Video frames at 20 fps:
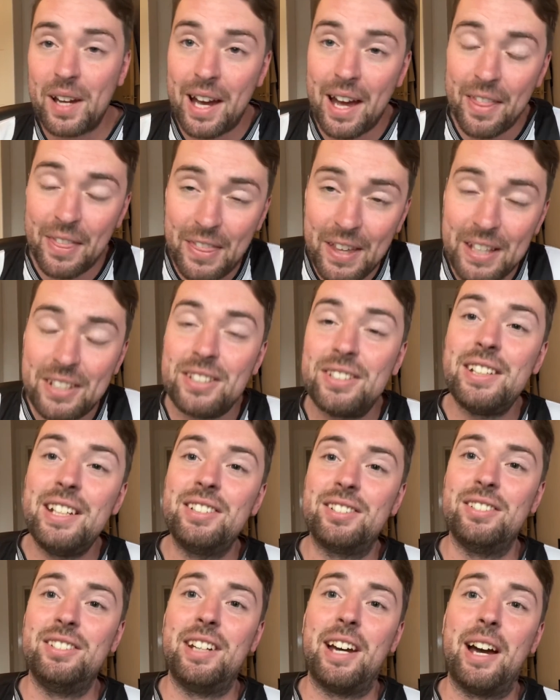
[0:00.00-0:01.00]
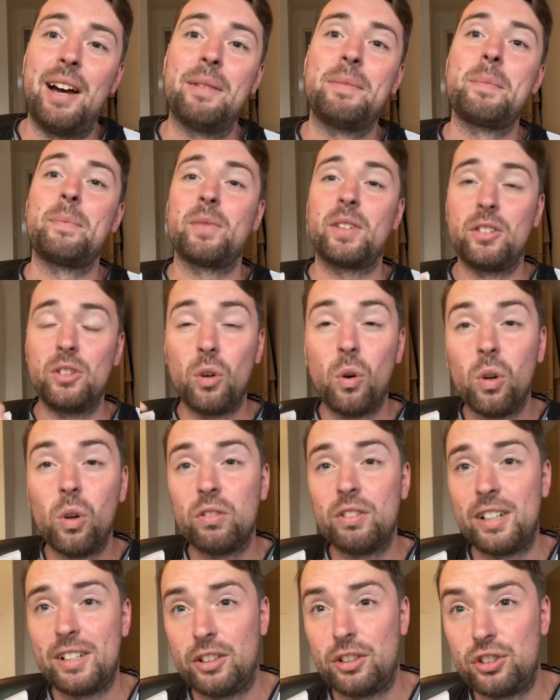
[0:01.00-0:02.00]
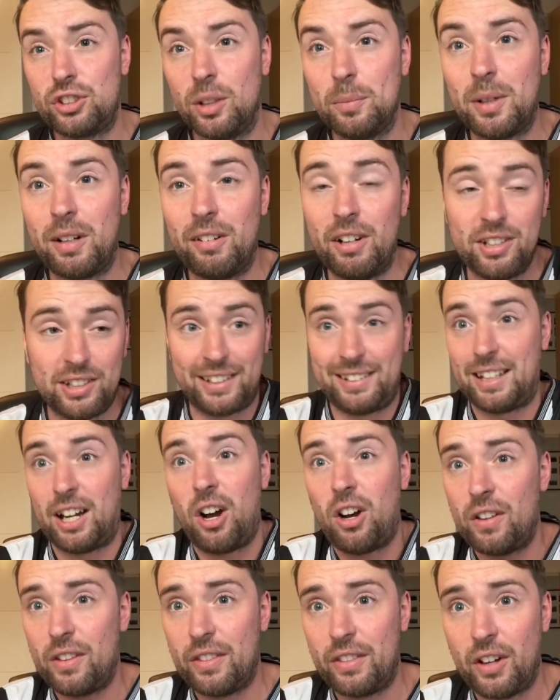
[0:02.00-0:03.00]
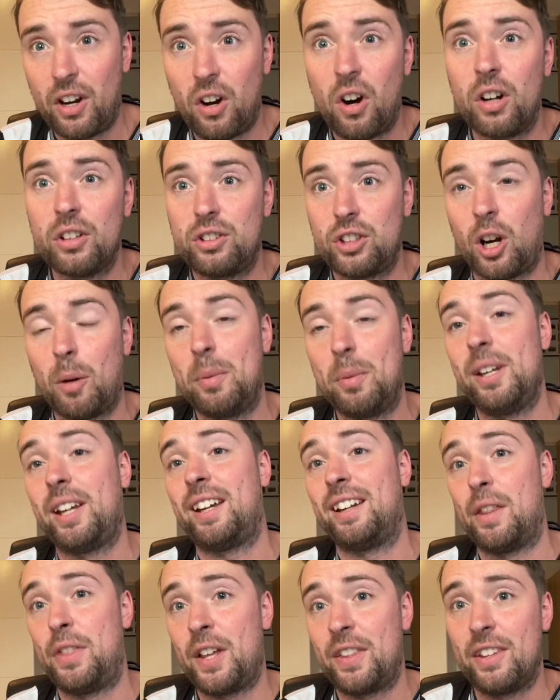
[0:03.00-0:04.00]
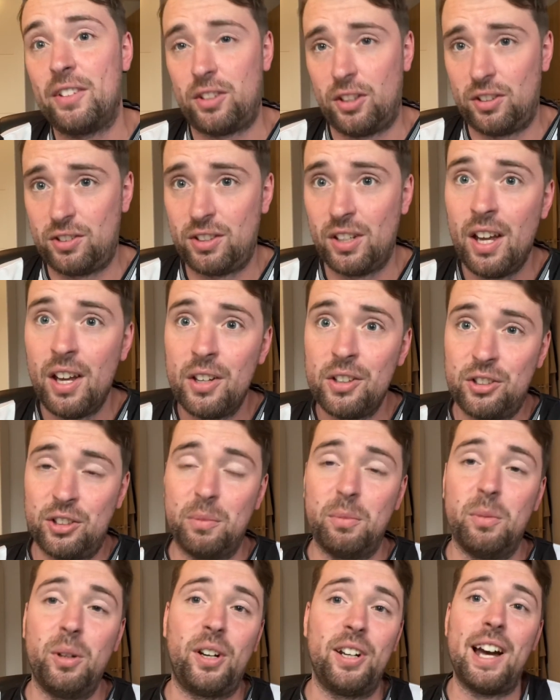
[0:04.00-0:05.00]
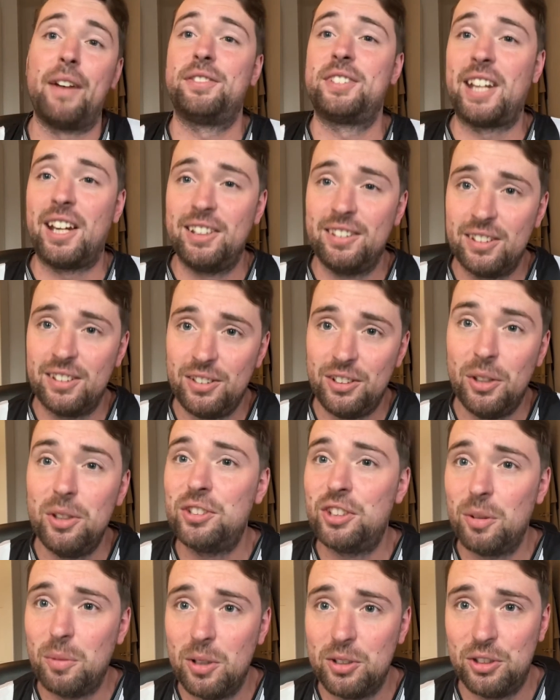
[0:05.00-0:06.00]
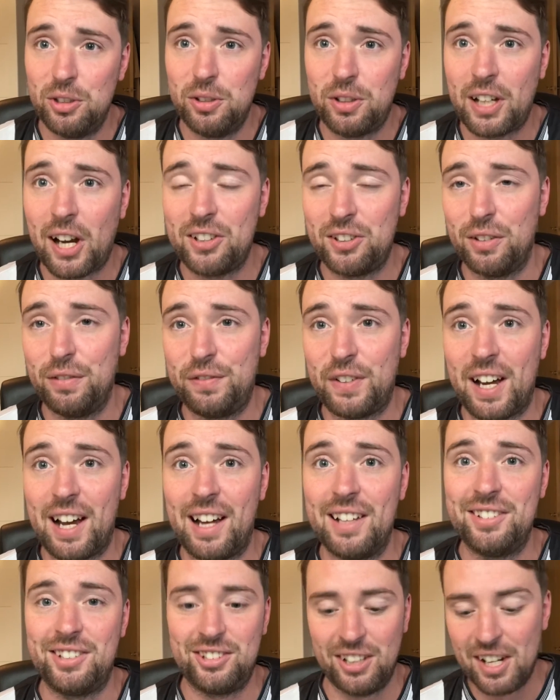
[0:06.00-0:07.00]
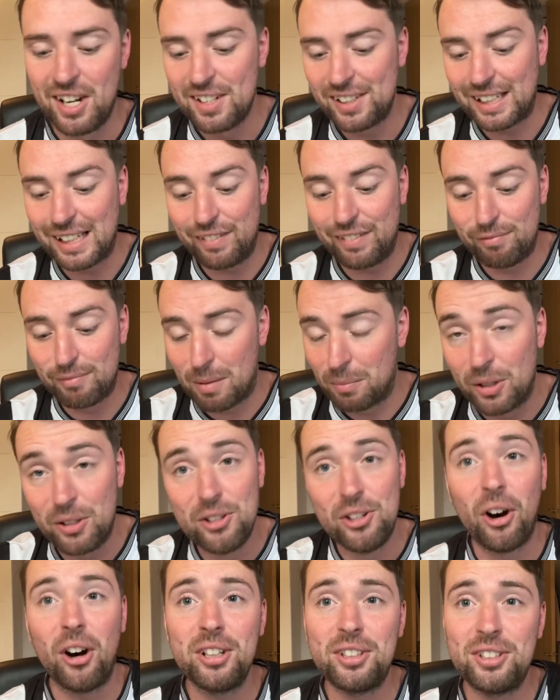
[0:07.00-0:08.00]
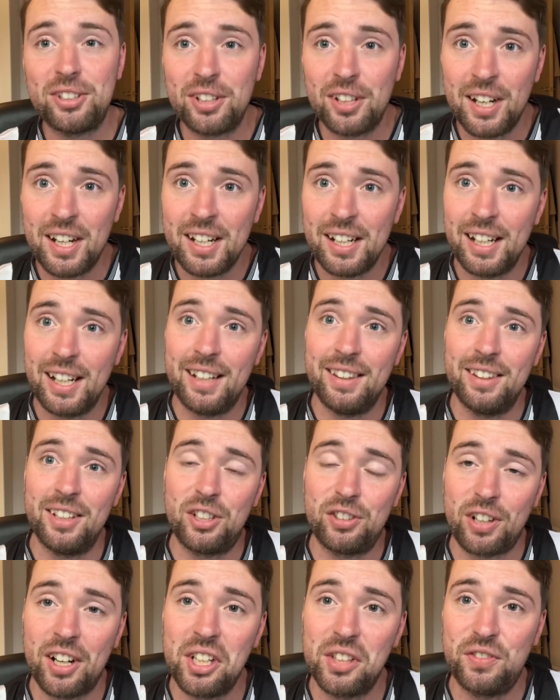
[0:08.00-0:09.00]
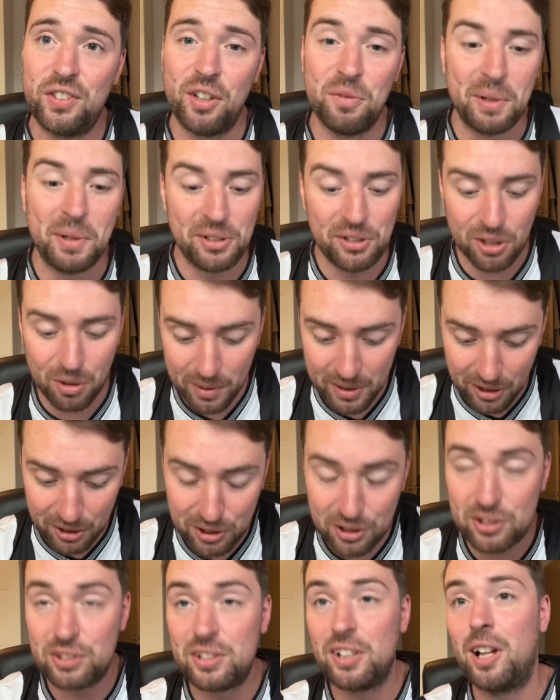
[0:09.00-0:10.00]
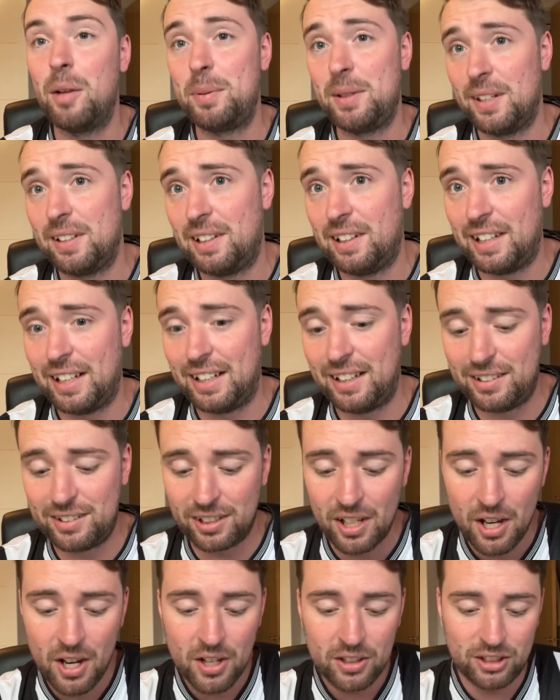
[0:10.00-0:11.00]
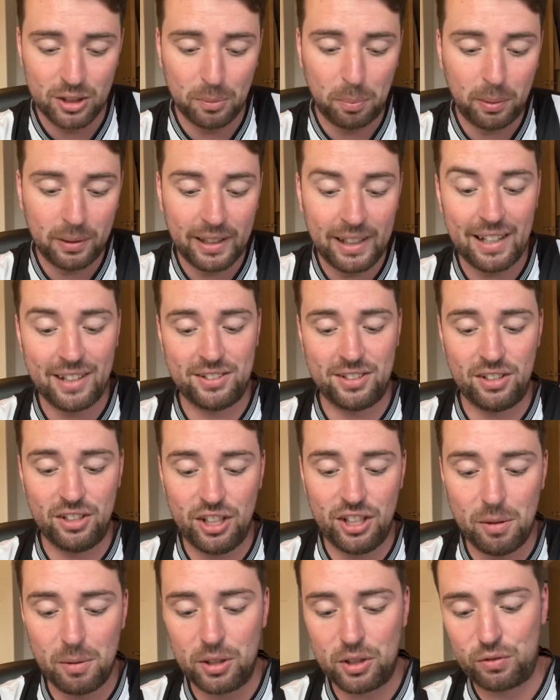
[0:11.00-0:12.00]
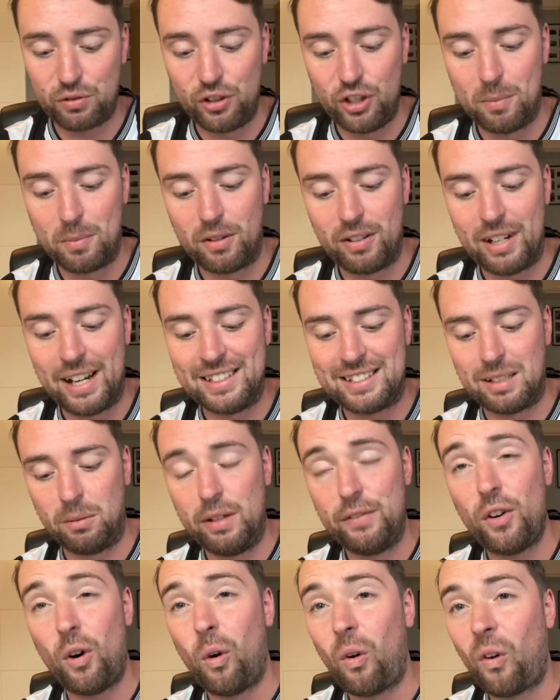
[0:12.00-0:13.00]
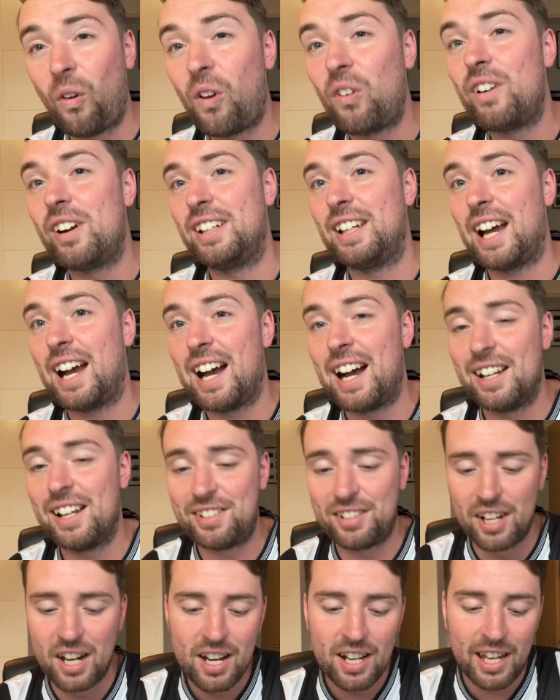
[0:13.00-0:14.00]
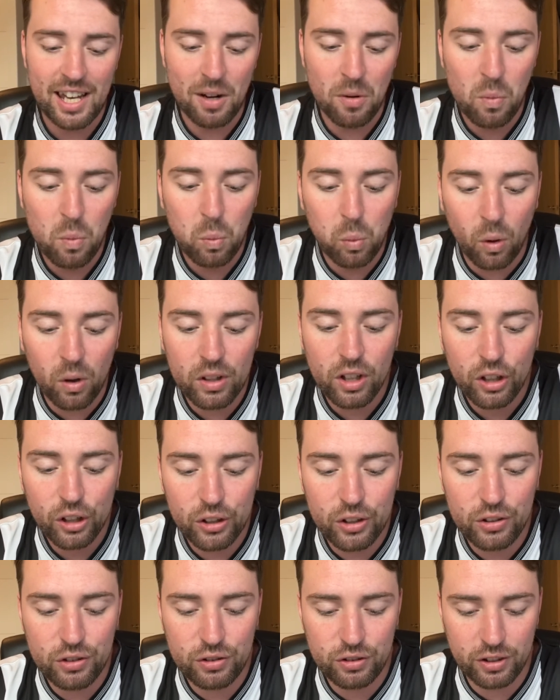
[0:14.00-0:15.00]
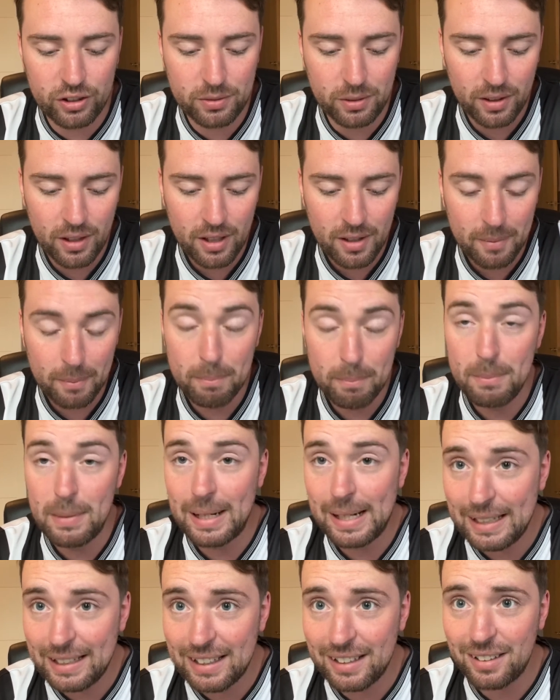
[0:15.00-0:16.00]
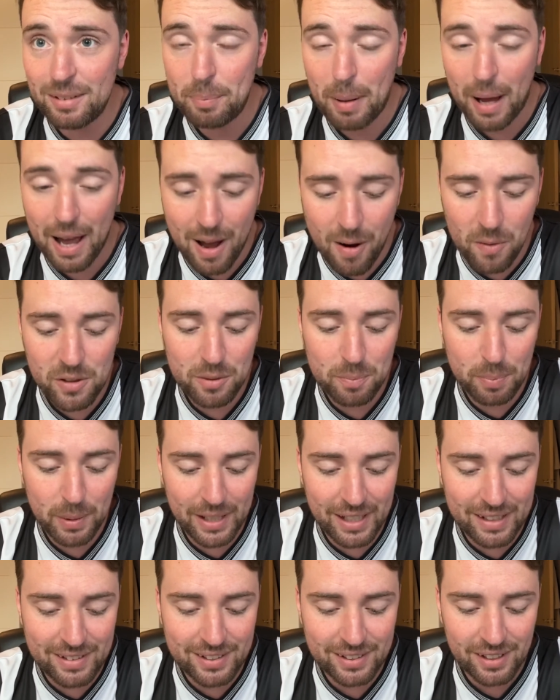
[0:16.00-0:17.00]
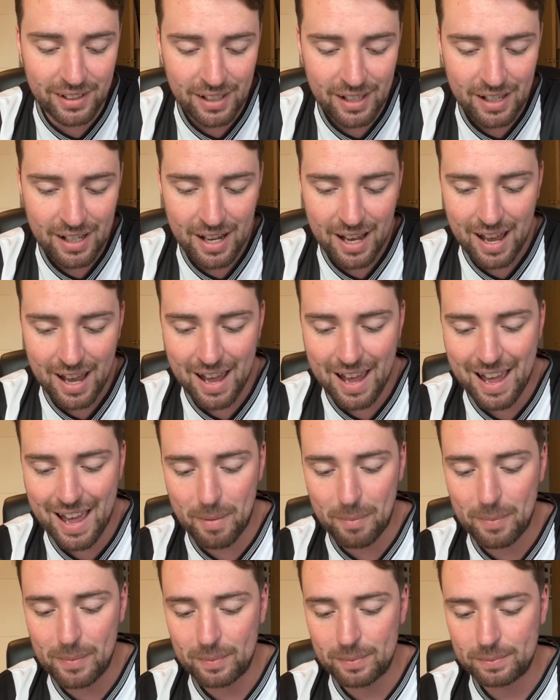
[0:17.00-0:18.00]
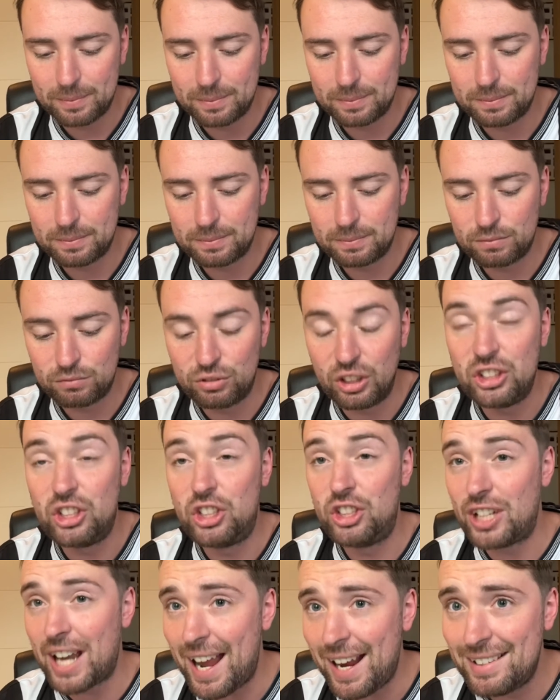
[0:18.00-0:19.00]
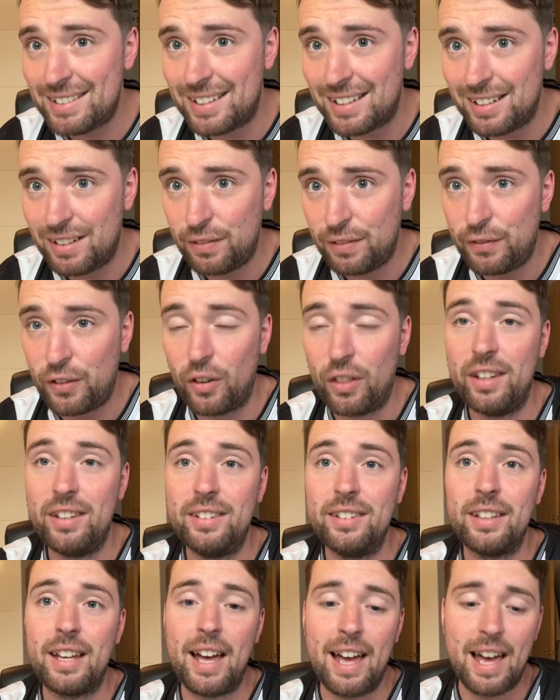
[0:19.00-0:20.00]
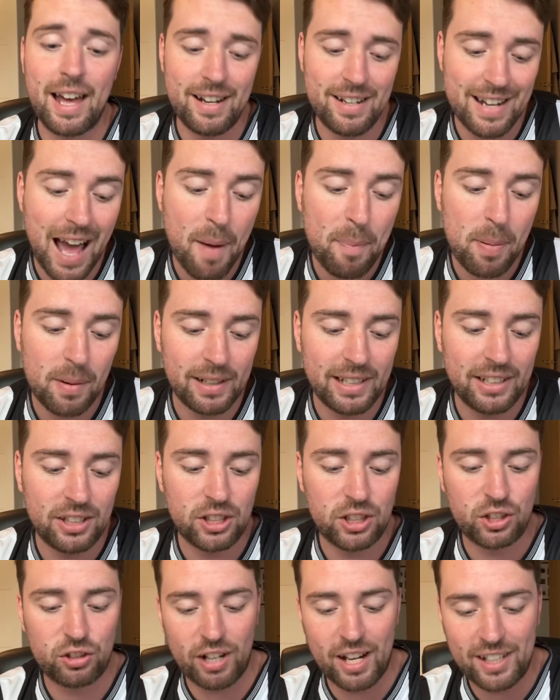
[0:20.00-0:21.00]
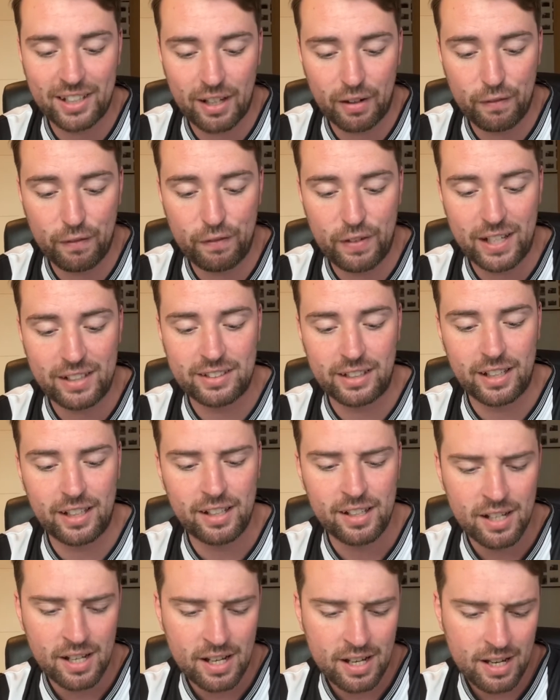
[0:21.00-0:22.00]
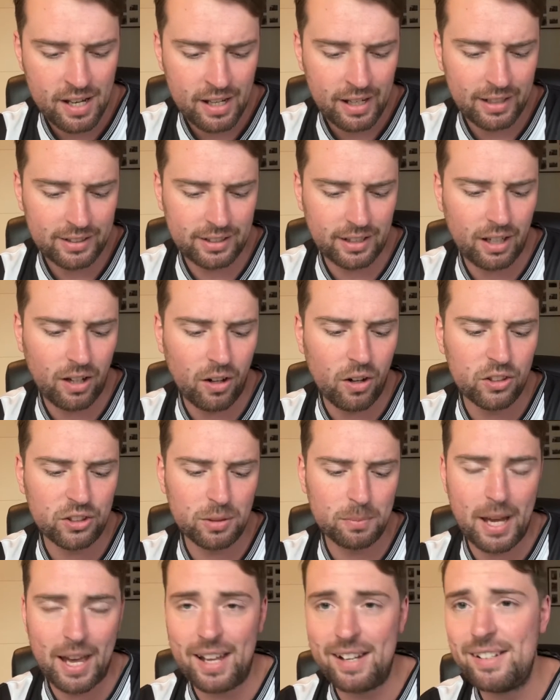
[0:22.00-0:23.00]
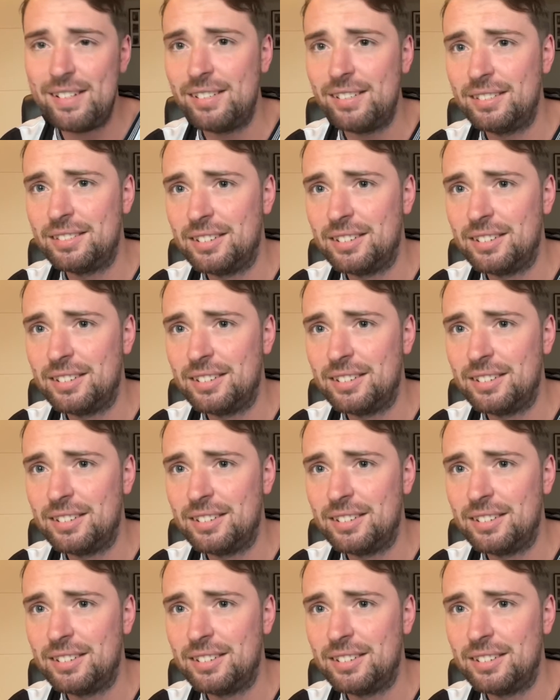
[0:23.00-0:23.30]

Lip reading: this season yet, and already the summer is like the hot topic. And I think this is something we're going to have to get used to as Newcastle fans, is even when we're not in the transfer window, we are still being linked to players. The newest rumour is that we've already had a £100 million bid rejected for the Napoli striker Victor, is it Osimhen?